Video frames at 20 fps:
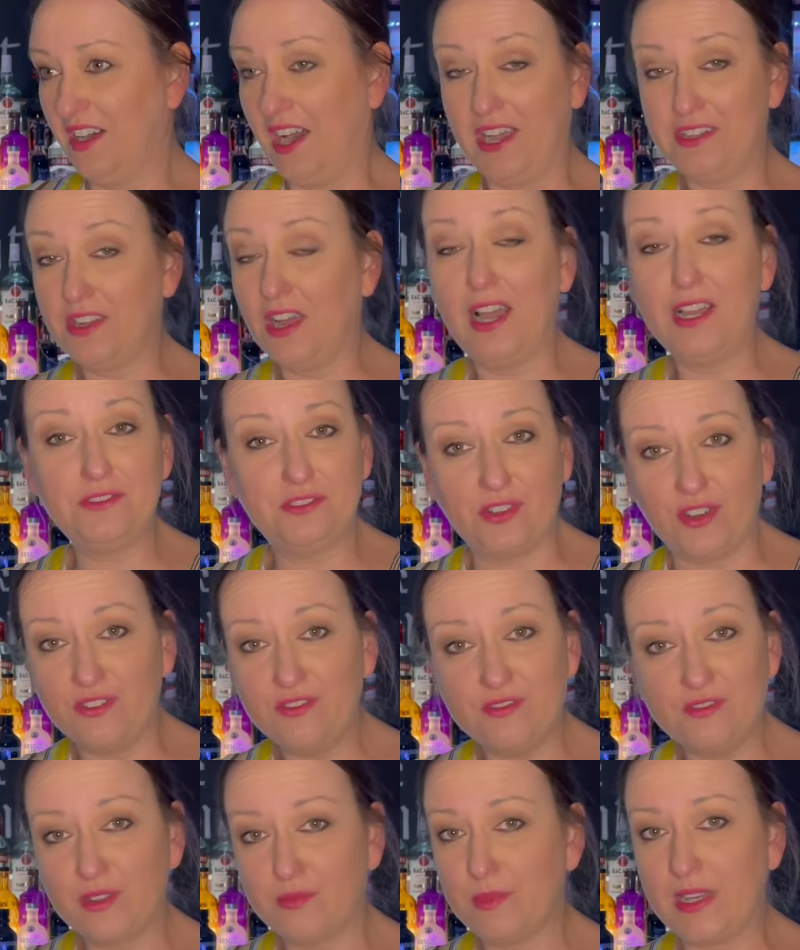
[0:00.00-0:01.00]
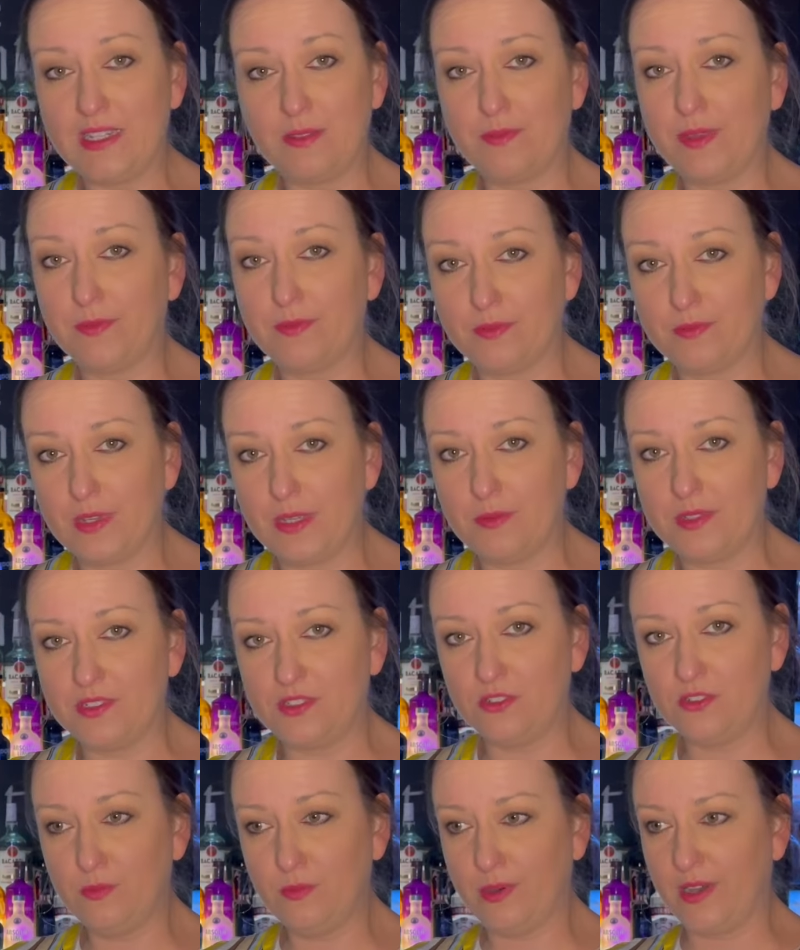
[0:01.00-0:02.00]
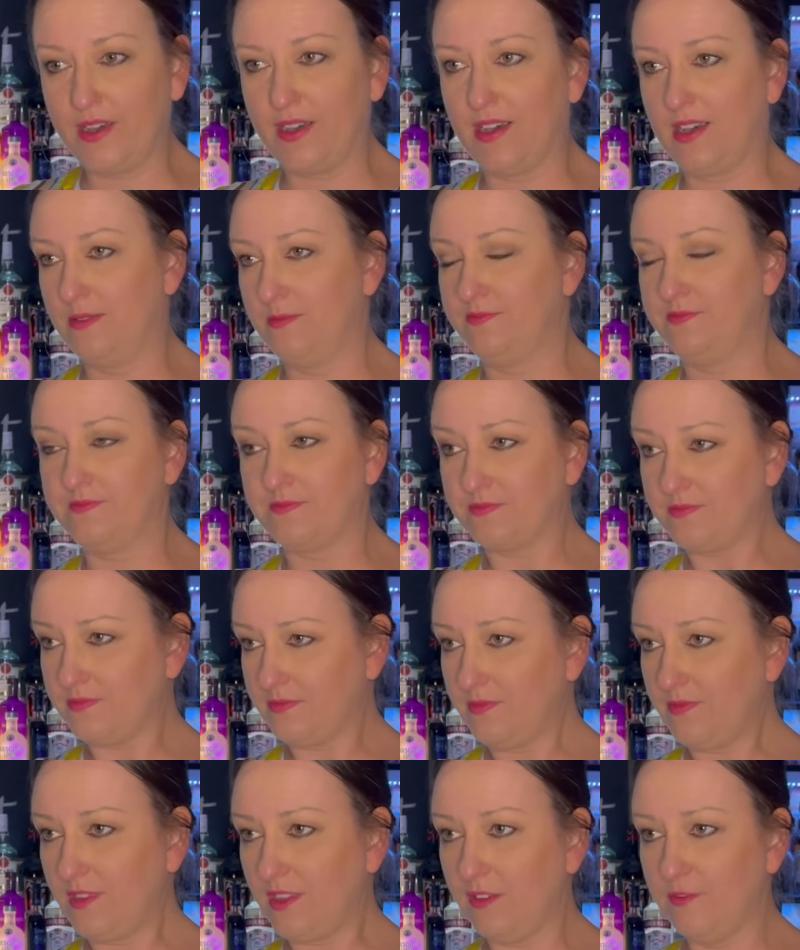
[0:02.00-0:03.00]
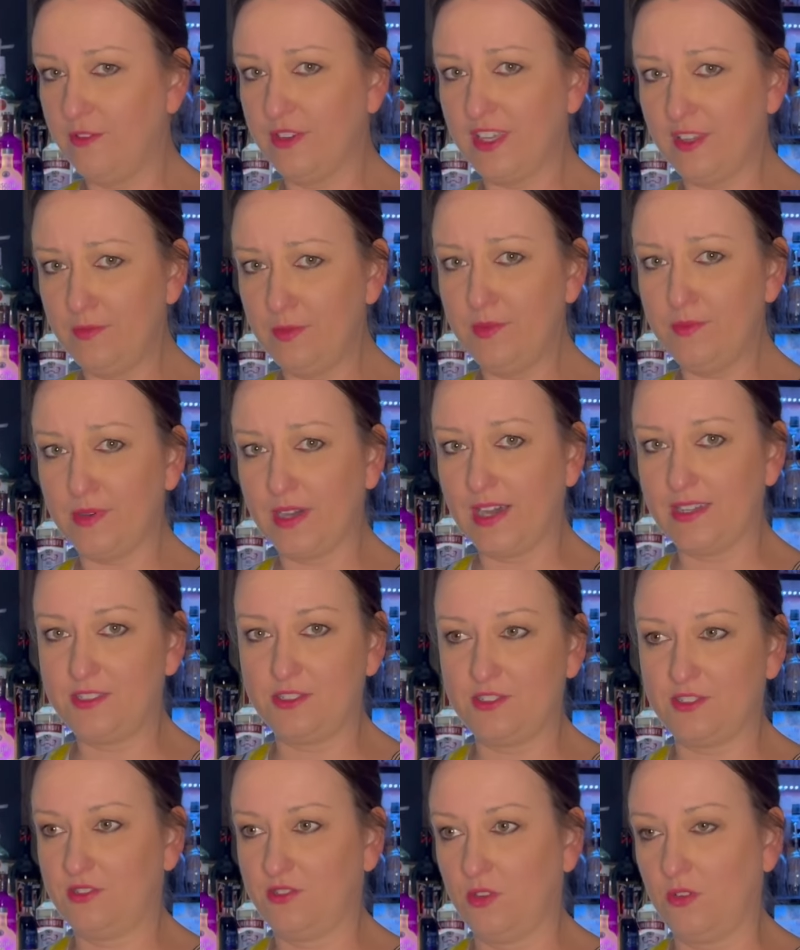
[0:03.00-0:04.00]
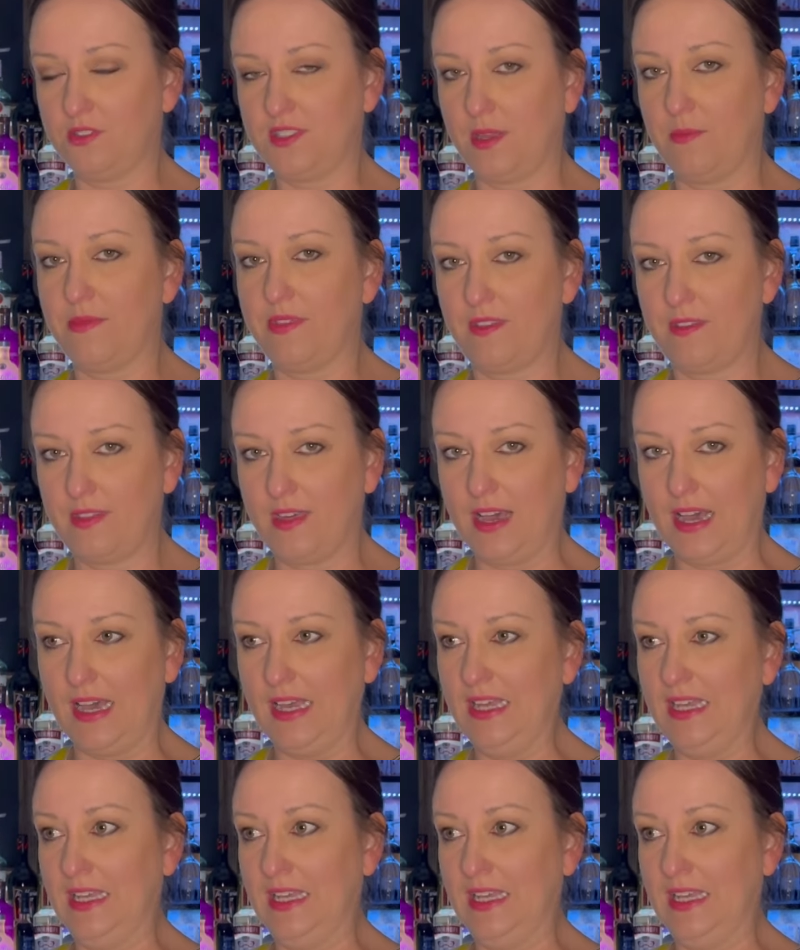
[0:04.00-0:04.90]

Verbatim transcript: I, I don't. Many people maybe do, but um, forgive me, but I just not something that